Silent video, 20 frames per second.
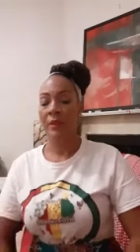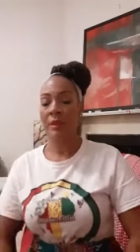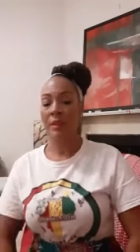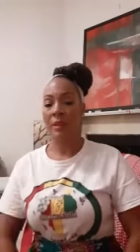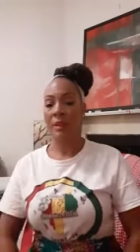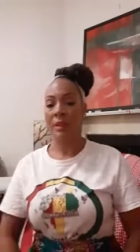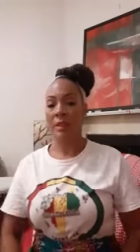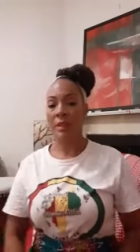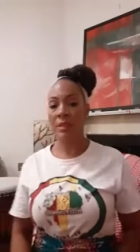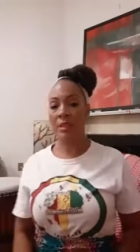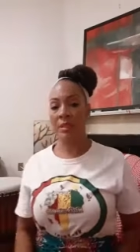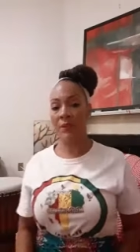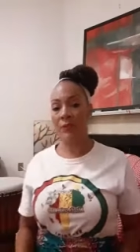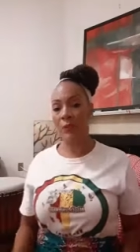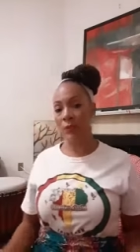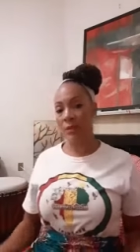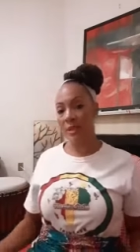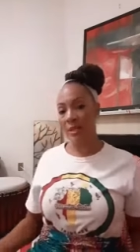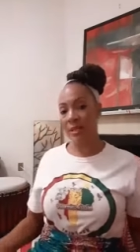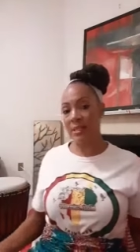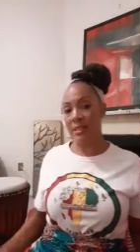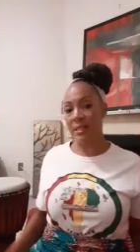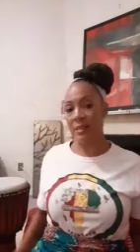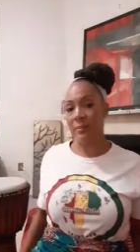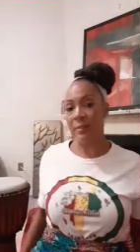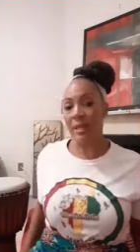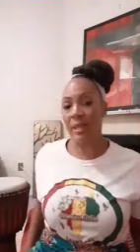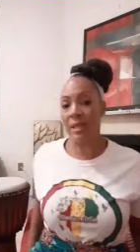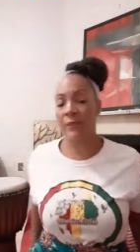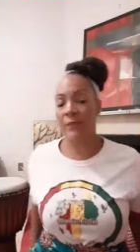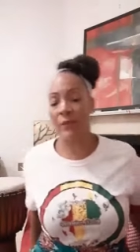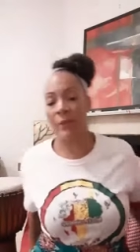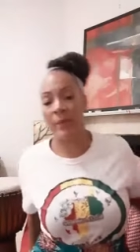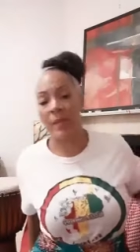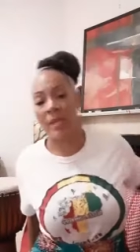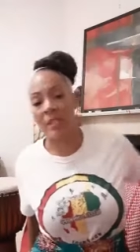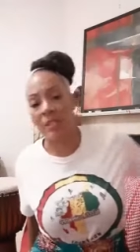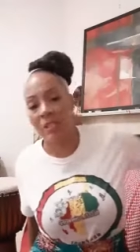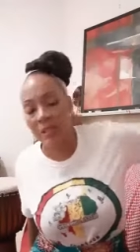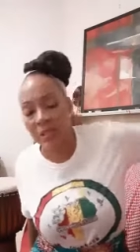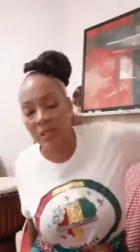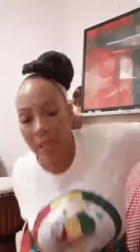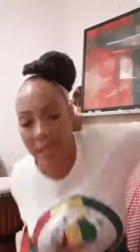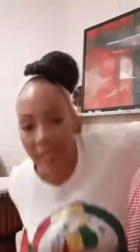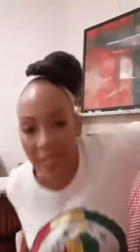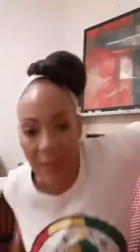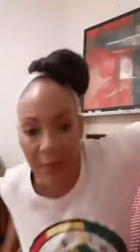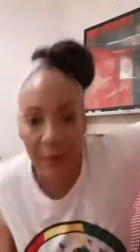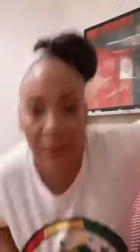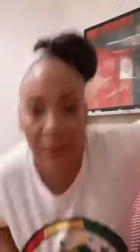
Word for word: Because if you didn't send me the information, then I definitely